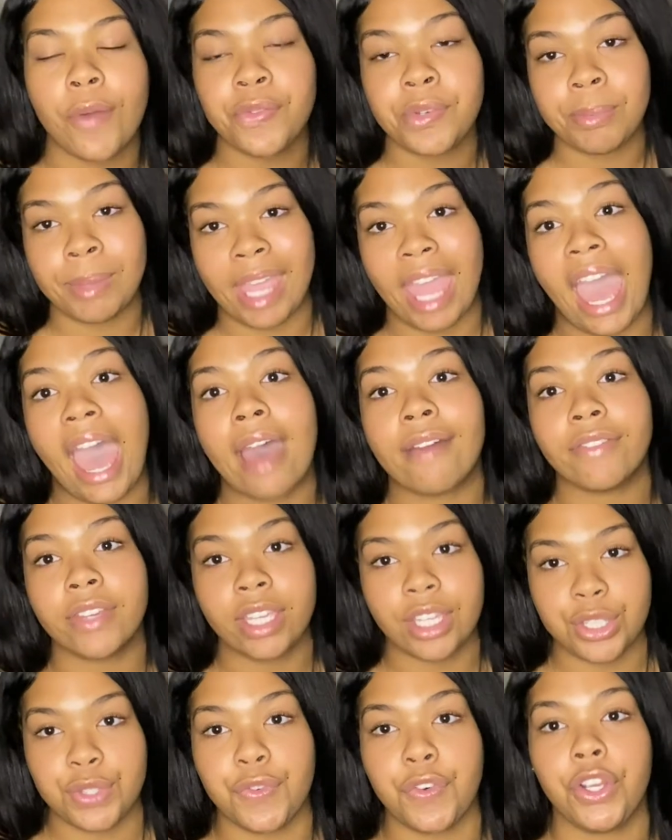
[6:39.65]
to be
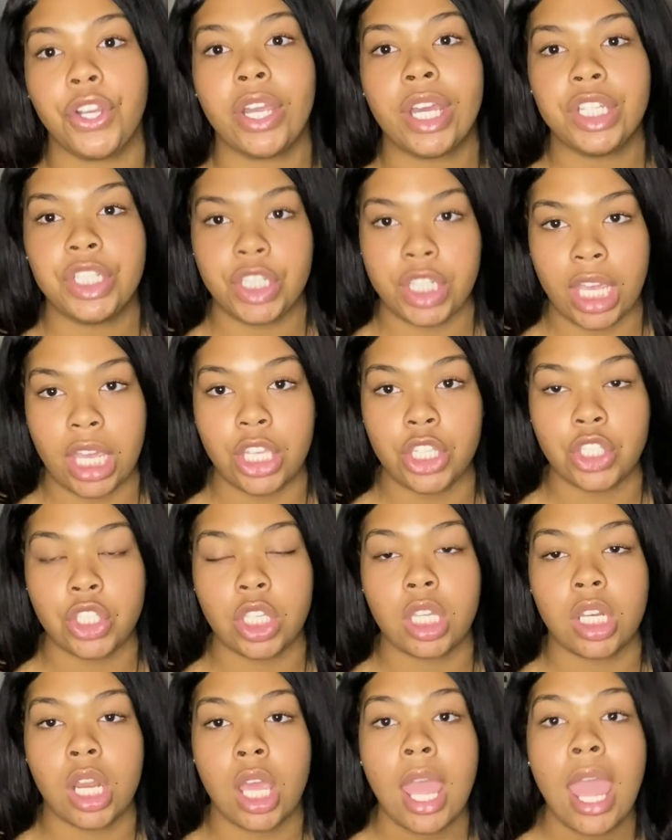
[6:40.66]
advocates for your
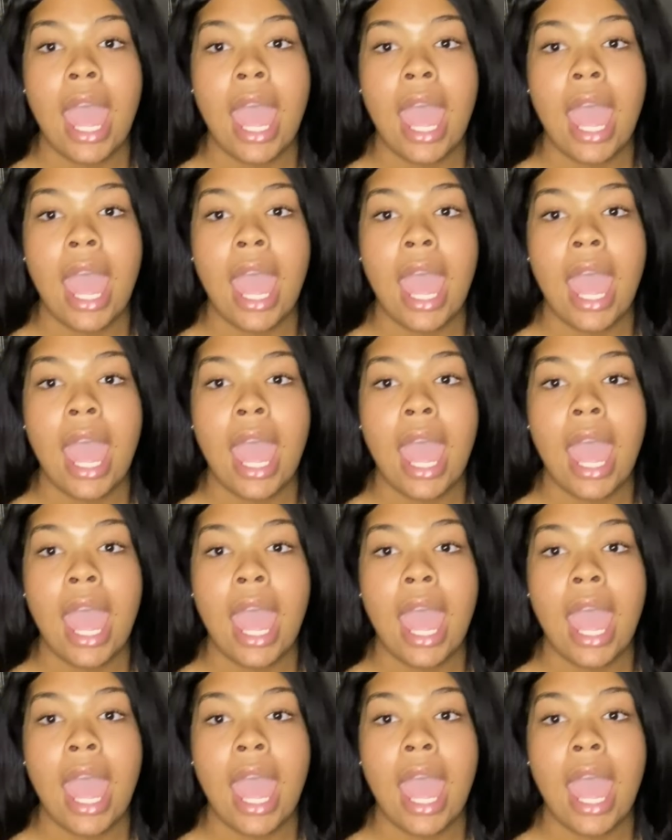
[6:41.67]
education,